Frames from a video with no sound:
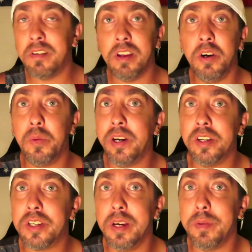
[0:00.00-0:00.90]
you know,
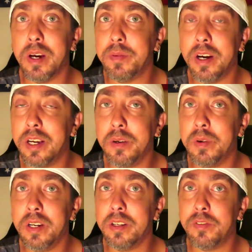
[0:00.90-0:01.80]
winter's coming. I'm not going to
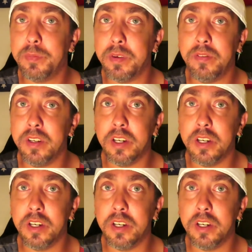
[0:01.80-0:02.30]
want to be